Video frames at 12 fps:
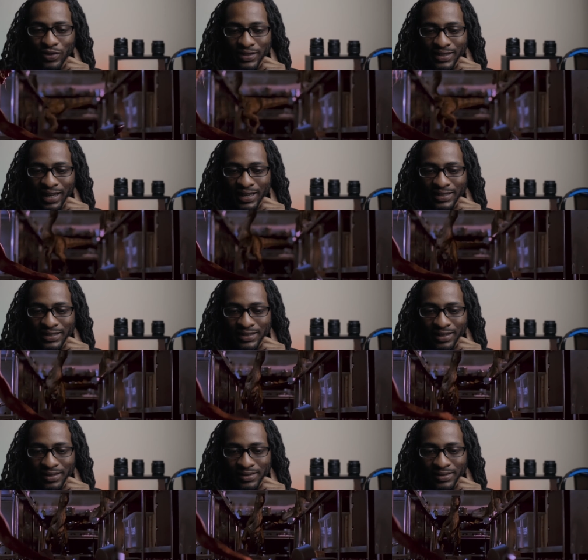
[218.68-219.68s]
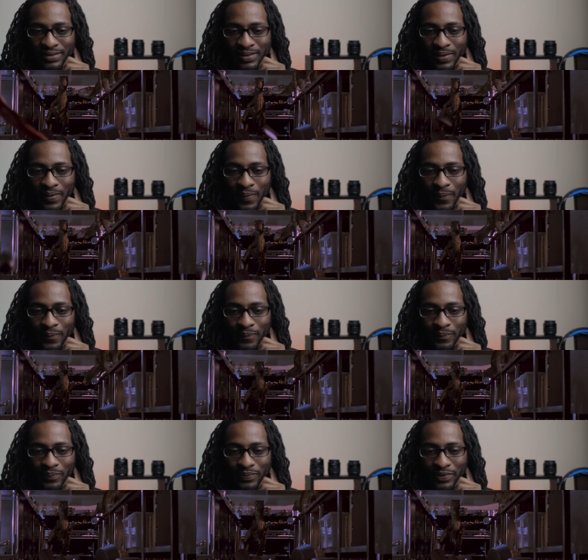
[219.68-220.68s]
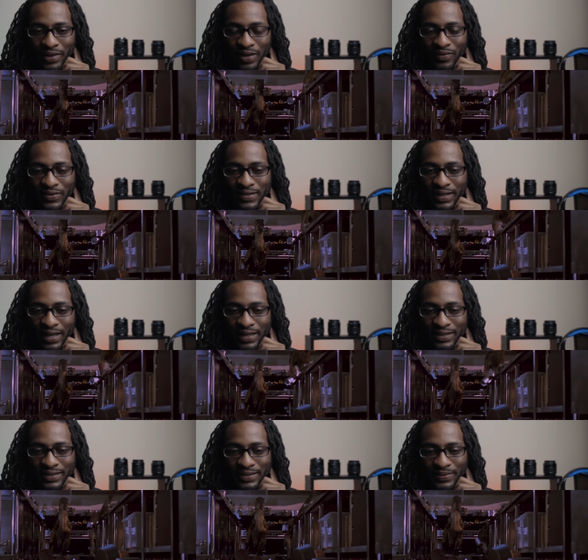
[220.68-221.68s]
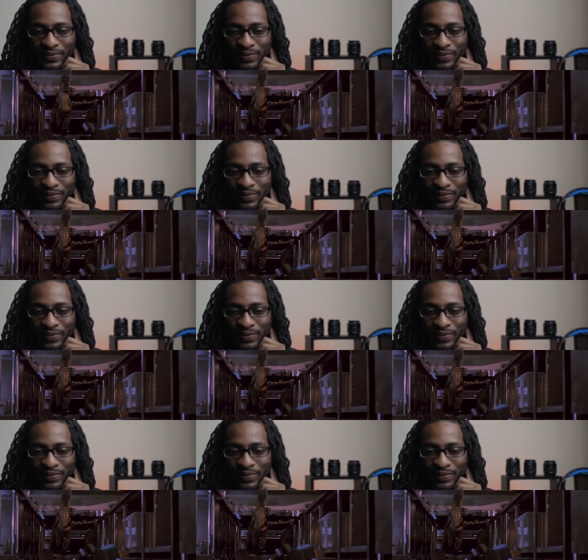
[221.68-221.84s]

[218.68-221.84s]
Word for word: was nice. That was nice.